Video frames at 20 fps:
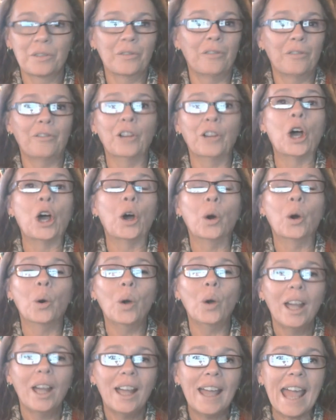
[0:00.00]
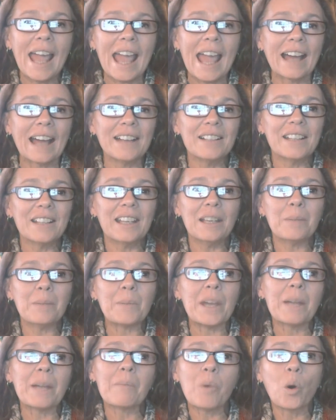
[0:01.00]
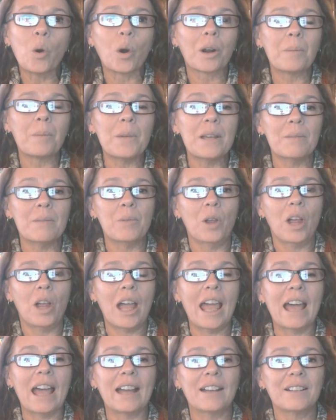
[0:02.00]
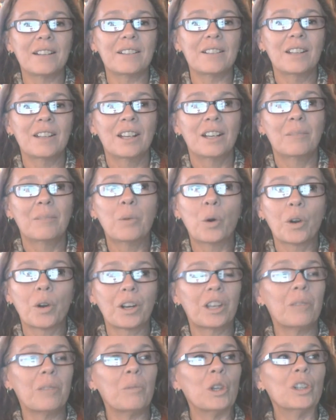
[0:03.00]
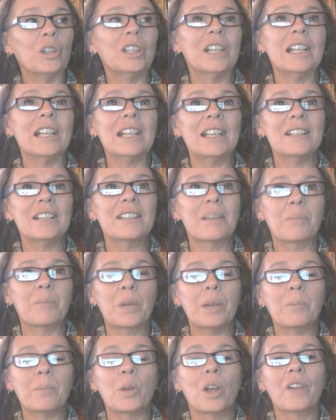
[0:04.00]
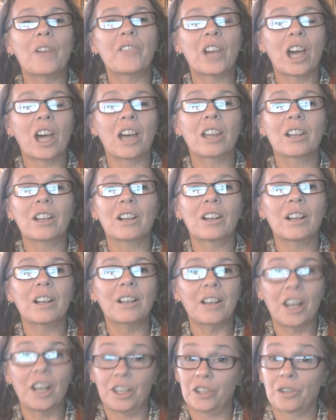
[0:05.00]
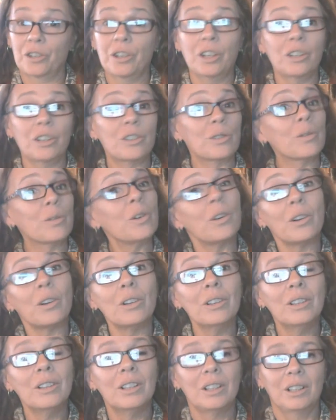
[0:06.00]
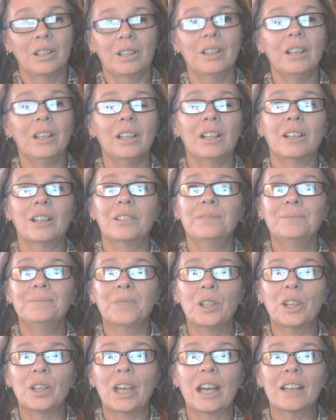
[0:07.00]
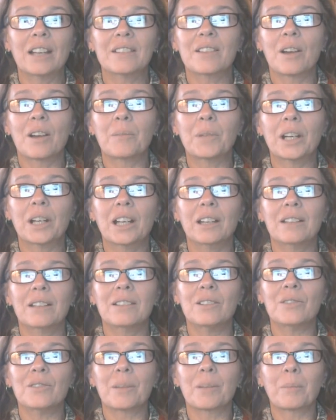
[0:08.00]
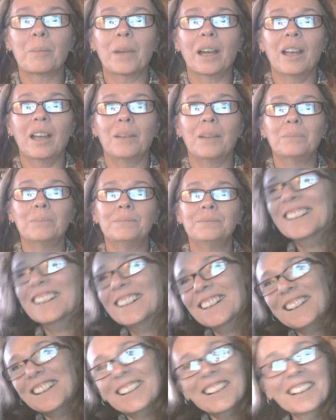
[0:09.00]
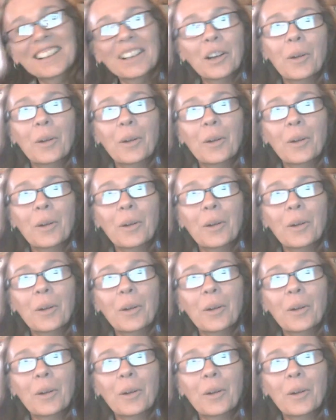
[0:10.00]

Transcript: flow and keeping poor people and poor communities and people of color under control. Okay, so I'm going to do something about him.